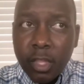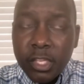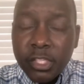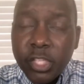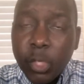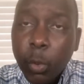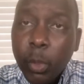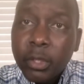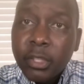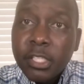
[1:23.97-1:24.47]

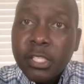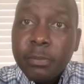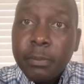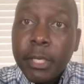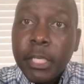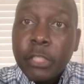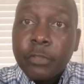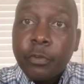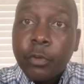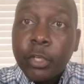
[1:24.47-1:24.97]
So what this
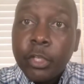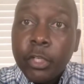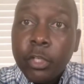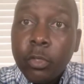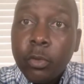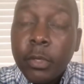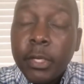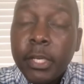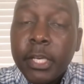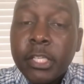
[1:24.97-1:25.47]
means for
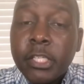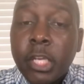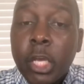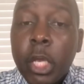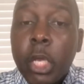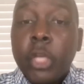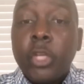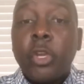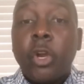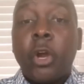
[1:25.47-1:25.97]
you is
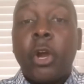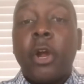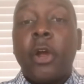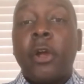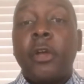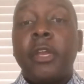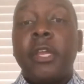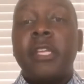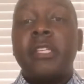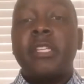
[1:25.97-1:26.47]
your
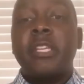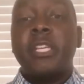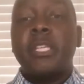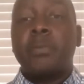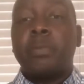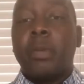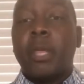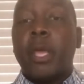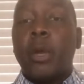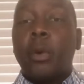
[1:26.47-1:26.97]
earnings in this
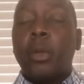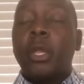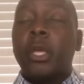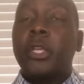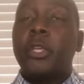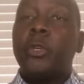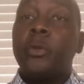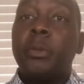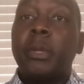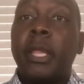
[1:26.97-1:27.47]
plan will
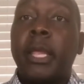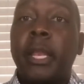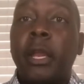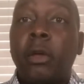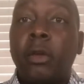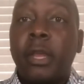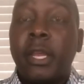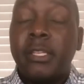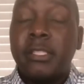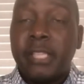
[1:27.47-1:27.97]
accumulate
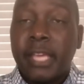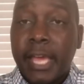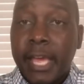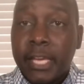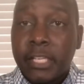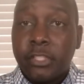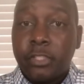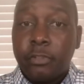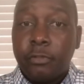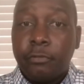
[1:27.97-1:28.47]
on a
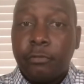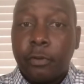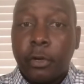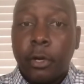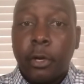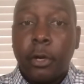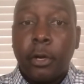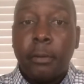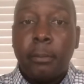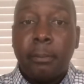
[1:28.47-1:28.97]

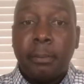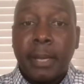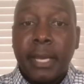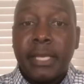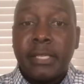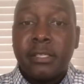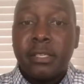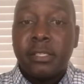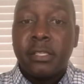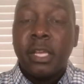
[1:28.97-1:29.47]
tax-deferred
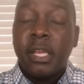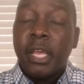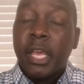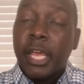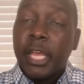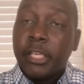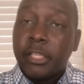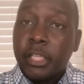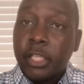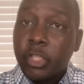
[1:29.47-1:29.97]
basis,
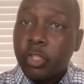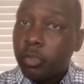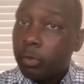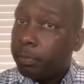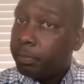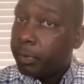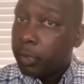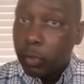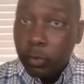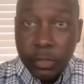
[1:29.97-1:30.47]
and
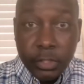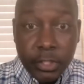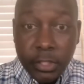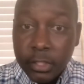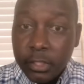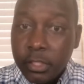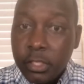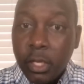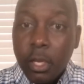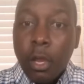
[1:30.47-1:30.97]

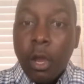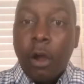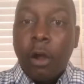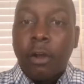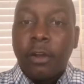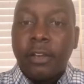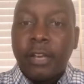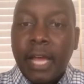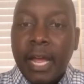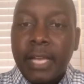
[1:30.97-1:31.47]
distributions
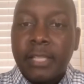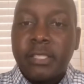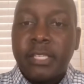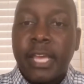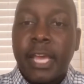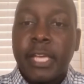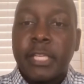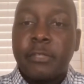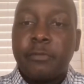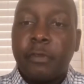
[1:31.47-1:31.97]
are not
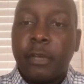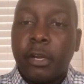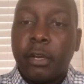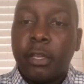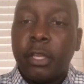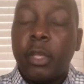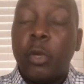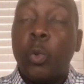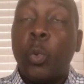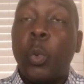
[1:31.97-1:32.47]
taxed
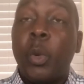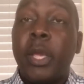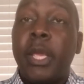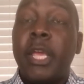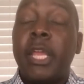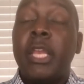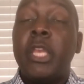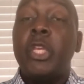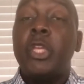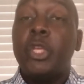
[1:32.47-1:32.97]
federally
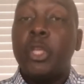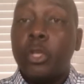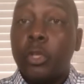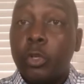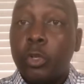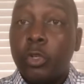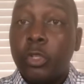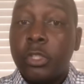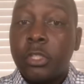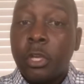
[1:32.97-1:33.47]
when
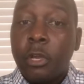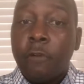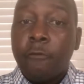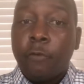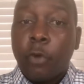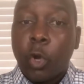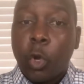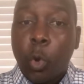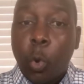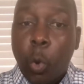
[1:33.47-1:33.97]
used
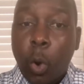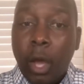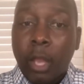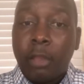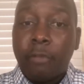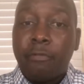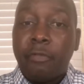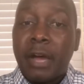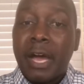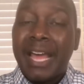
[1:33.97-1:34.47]
for
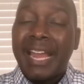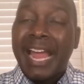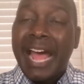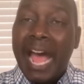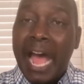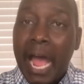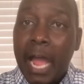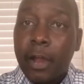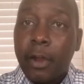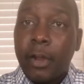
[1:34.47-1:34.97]
qualified
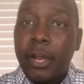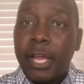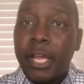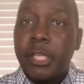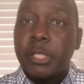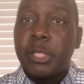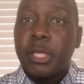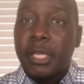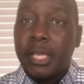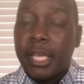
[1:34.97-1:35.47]
higher
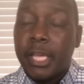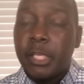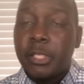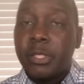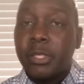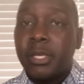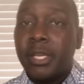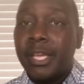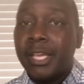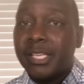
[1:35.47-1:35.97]

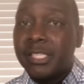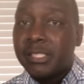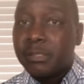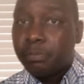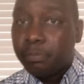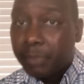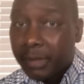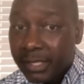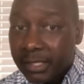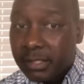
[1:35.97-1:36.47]
education
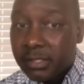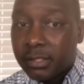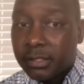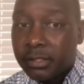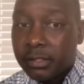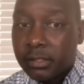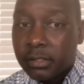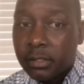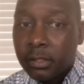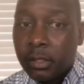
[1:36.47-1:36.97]

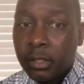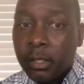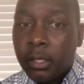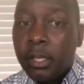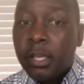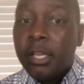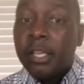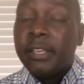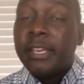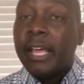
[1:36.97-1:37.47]
expenses.
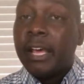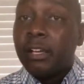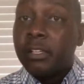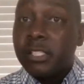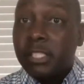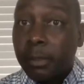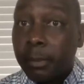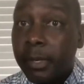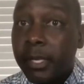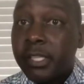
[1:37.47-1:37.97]
Now,
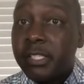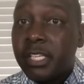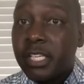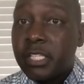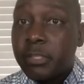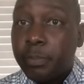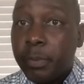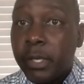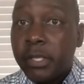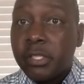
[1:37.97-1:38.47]
some of these
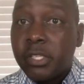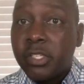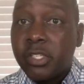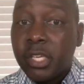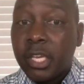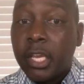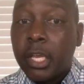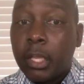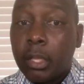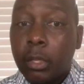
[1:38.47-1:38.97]
expenses
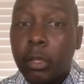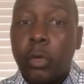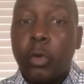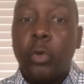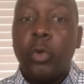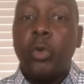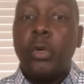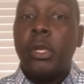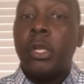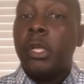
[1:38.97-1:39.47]

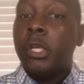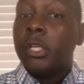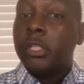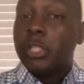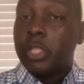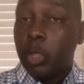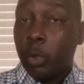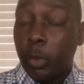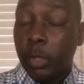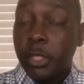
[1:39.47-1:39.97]
include
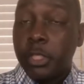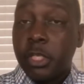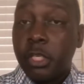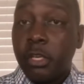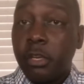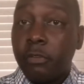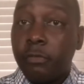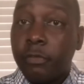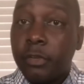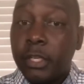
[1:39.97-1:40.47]

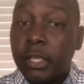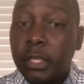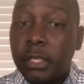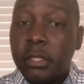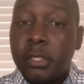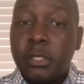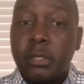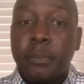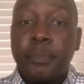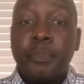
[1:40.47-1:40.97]
tuition and
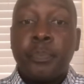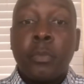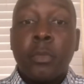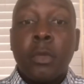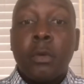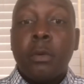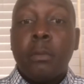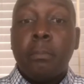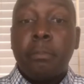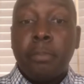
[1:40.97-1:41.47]
fees,
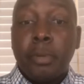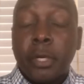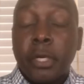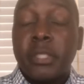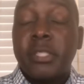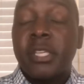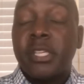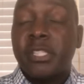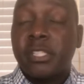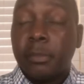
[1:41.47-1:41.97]

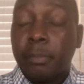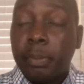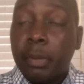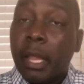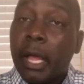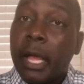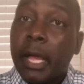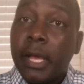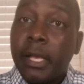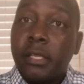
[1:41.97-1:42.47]
books and
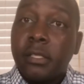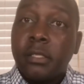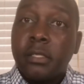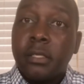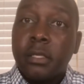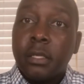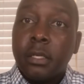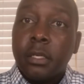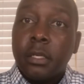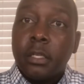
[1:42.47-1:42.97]

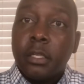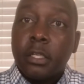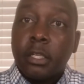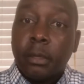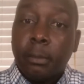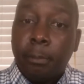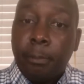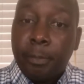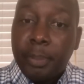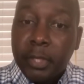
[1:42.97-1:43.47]
supplies,
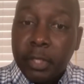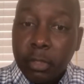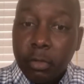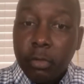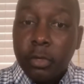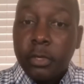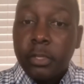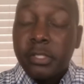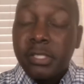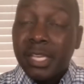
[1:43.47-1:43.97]

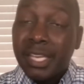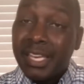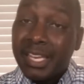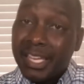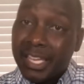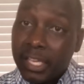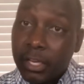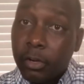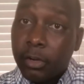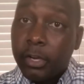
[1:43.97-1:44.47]
computers and
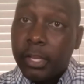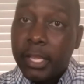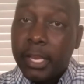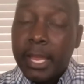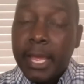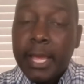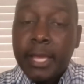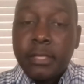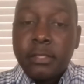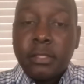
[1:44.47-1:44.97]

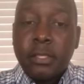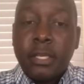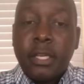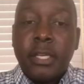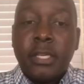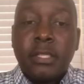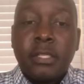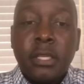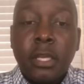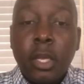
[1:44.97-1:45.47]
internet
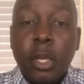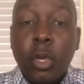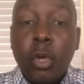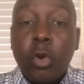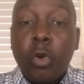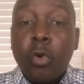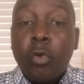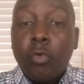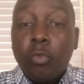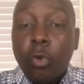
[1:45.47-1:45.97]
access,
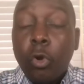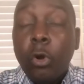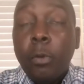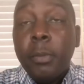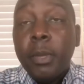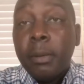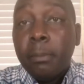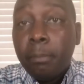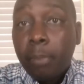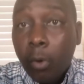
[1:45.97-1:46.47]

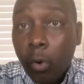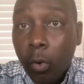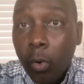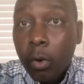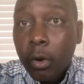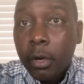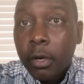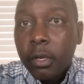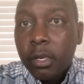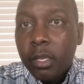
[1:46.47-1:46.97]
room and
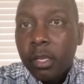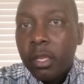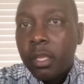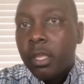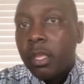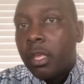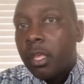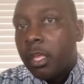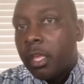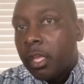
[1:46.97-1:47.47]
board,
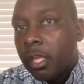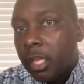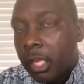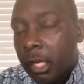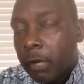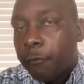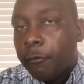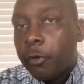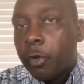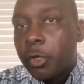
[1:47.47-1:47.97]

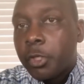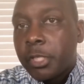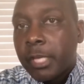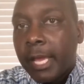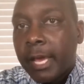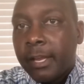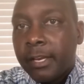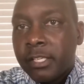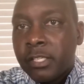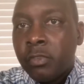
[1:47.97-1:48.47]
if your
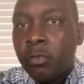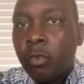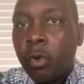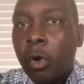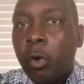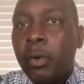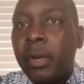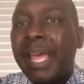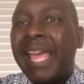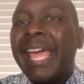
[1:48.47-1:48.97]
child is
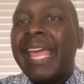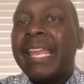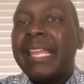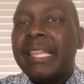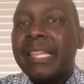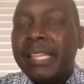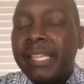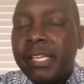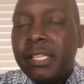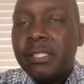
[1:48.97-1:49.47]
enrolled at
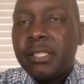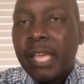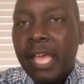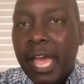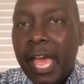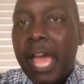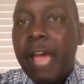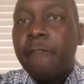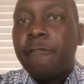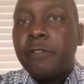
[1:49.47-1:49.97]
least
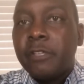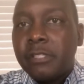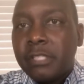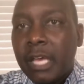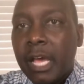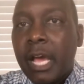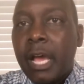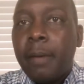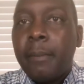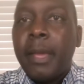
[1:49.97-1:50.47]
half the
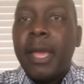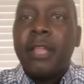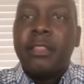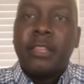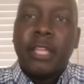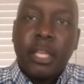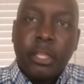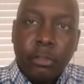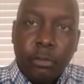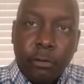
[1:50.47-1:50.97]
time
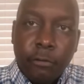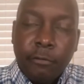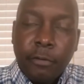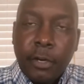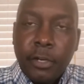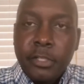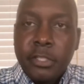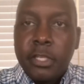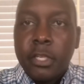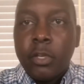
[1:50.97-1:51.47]
at that
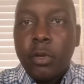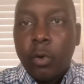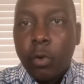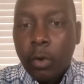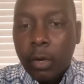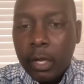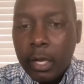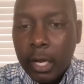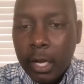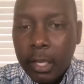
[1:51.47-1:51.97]
university
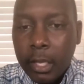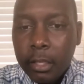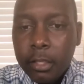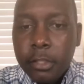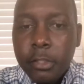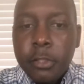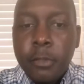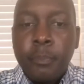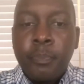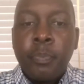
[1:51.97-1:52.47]
or
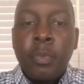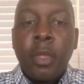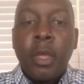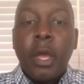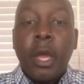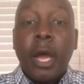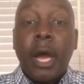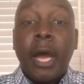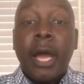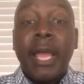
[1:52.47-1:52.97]
college.
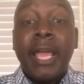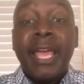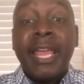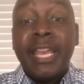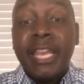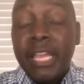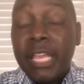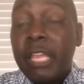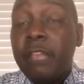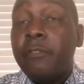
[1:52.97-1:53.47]

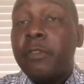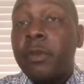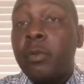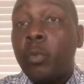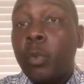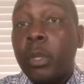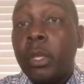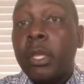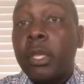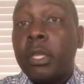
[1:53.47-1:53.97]
And it
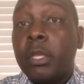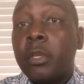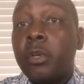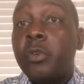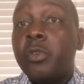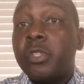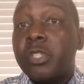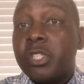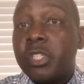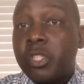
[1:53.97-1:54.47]
even will
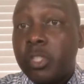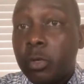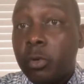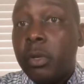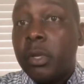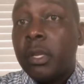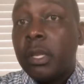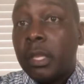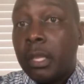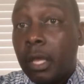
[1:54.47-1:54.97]
include
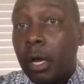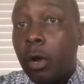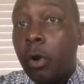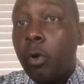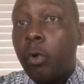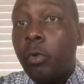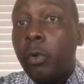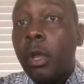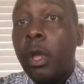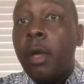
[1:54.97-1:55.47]
student
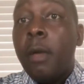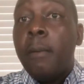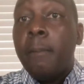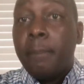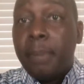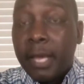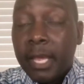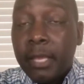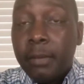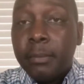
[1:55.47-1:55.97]
loan
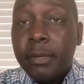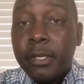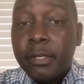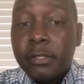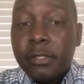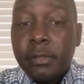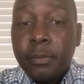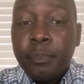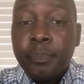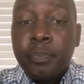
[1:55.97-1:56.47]

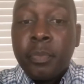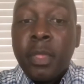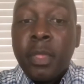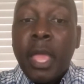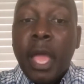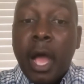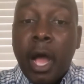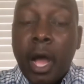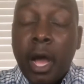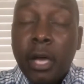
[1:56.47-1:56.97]
payments.
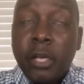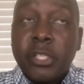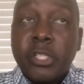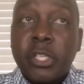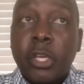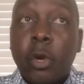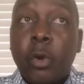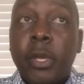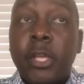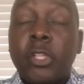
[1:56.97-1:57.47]

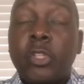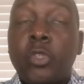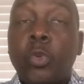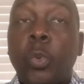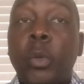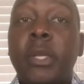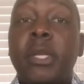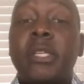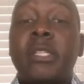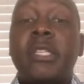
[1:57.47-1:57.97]
Also in
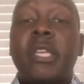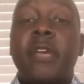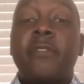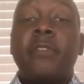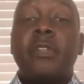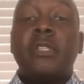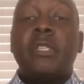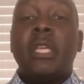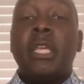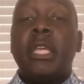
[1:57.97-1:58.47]

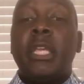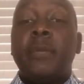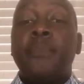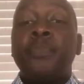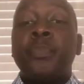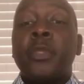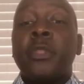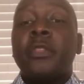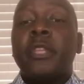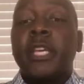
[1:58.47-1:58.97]

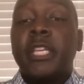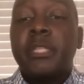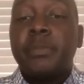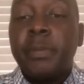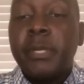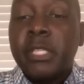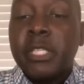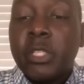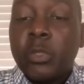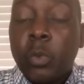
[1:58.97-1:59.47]
2017, the
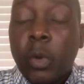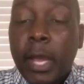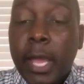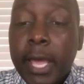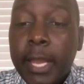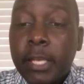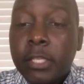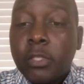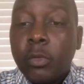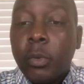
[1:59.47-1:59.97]
expenses were
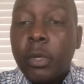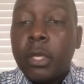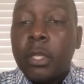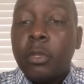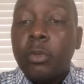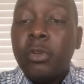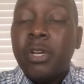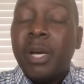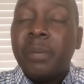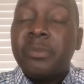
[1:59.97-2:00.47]
added to
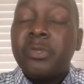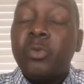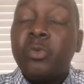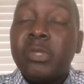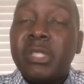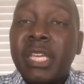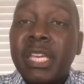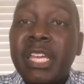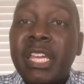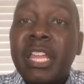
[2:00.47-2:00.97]
include up to
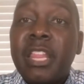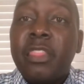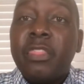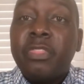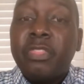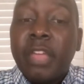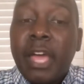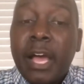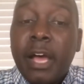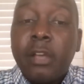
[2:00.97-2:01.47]

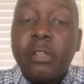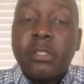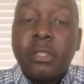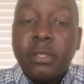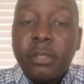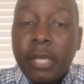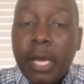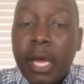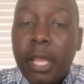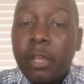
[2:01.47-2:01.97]

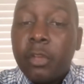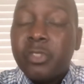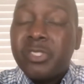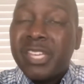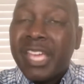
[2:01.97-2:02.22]
$10,000